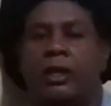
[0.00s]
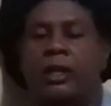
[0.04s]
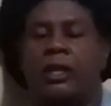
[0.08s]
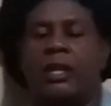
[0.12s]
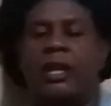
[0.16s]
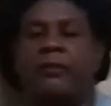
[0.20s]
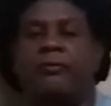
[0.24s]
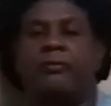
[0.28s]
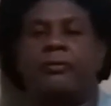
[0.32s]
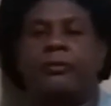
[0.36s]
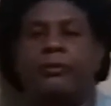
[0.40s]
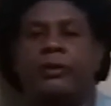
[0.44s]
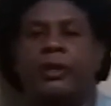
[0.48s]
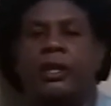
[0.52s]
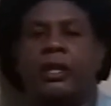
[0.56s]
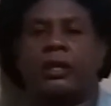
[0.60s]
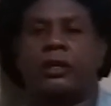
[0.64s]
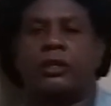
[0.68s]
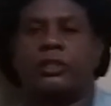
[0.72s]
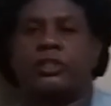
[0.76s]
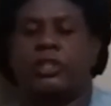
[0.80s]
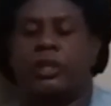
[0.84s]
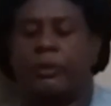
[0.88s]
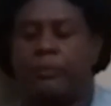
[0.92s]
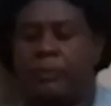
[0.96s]
in a few
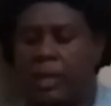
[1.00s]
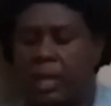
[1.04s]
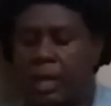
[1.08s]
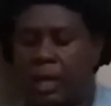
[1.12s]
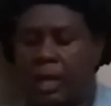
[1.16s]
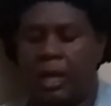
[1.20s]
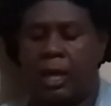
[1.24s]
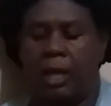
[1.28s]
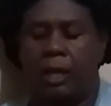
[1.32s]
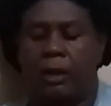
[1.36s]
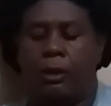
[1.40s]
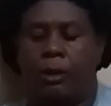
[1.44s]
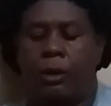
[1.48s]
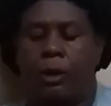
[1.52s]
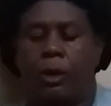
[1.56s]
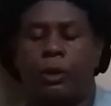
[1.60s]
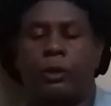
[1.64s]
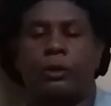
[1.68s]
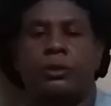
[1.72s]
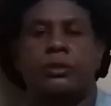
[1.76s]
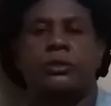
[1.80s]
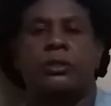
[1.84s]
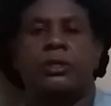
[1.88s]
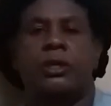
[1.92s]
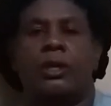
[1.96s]
little Jamaican
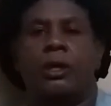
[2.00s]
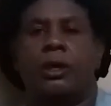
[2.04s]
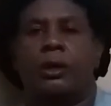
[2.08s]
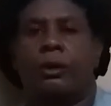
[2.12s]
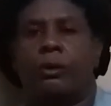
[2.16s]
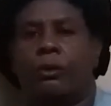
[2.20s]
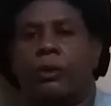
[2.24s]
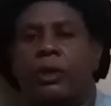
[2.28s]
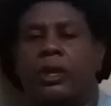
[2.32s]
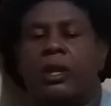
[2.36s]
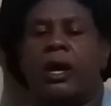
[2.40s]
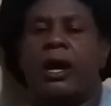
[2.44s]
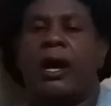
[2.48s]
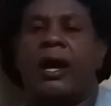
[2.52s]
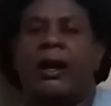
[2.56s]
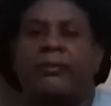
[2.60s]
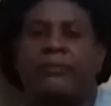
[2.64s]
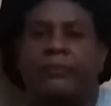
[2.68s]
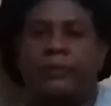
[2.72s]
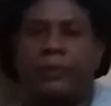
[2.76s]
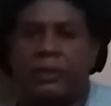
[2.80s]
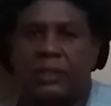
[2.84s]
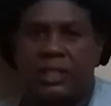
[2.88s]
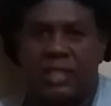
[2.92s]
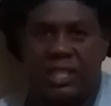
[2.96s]
house, we don't
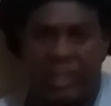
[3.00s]
have no